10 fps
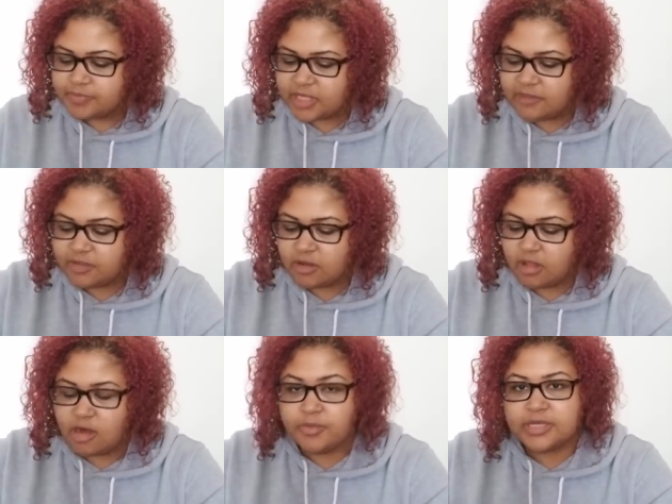They have their
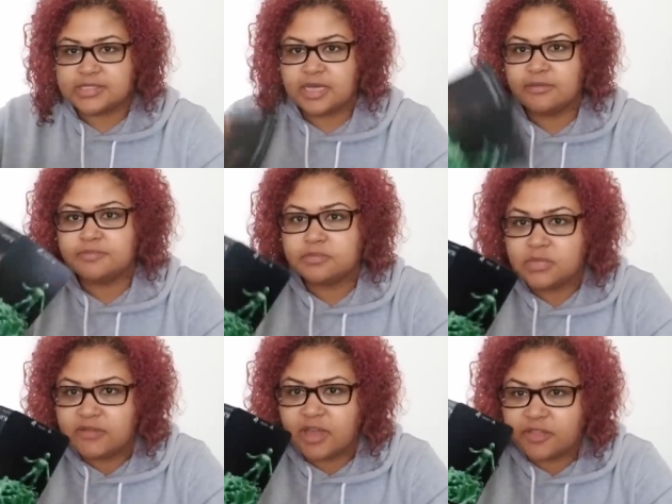alarm bells up.
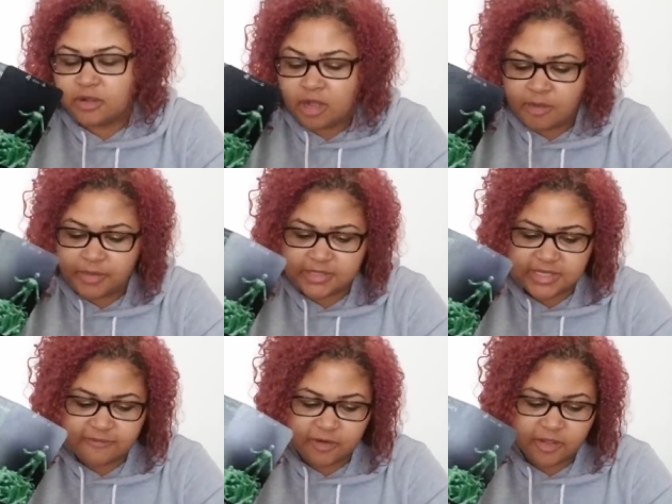They've got their alarm bells
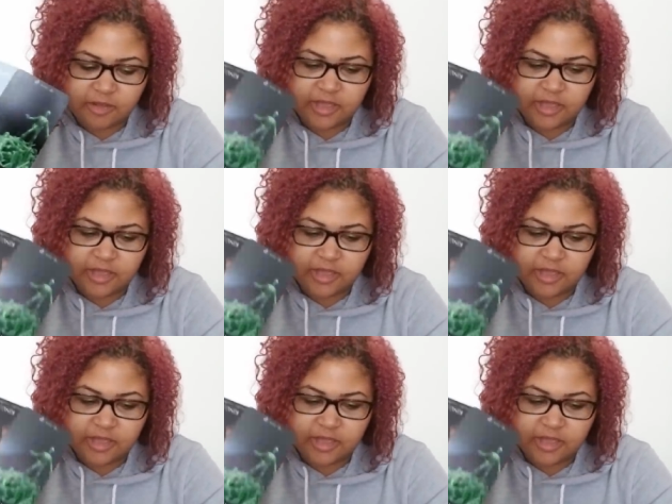up, Virgo.